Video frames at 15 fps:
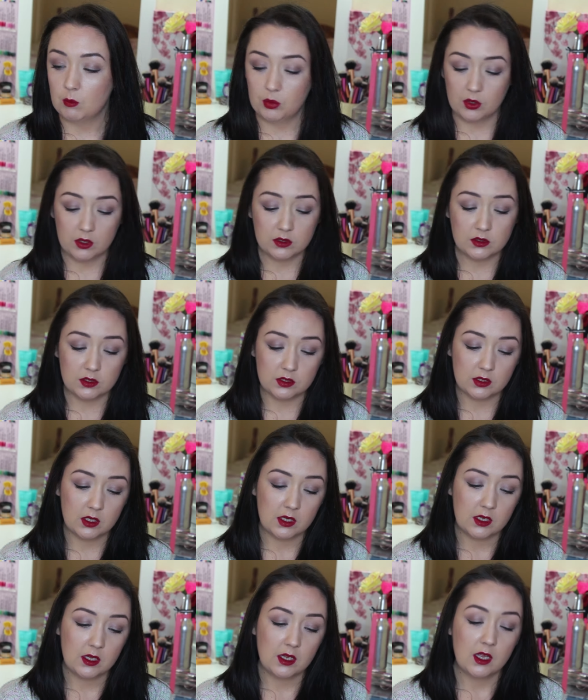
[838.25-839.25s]
But
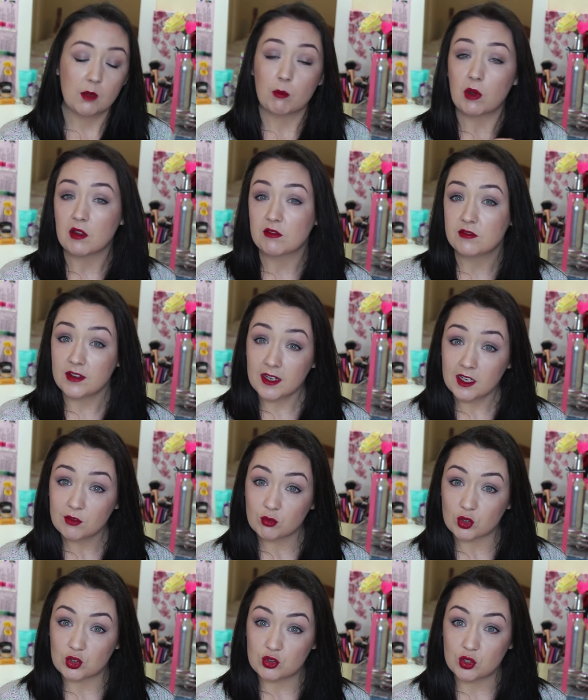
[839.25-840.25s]
my
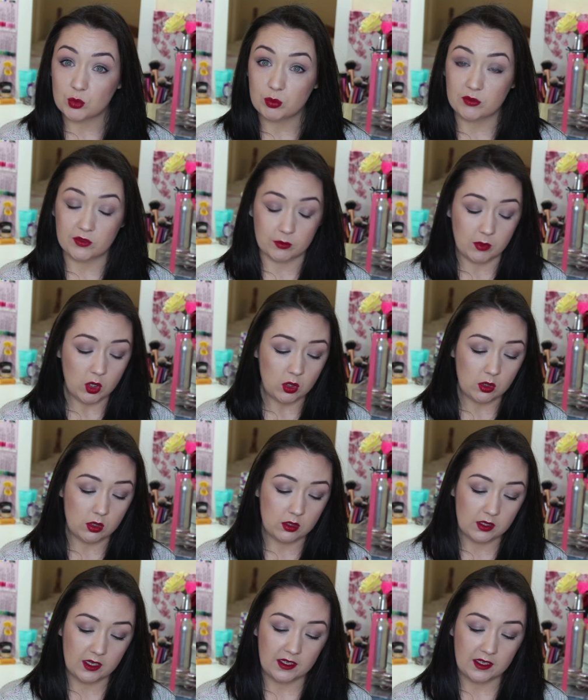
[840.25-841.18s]
favourite dupe of them all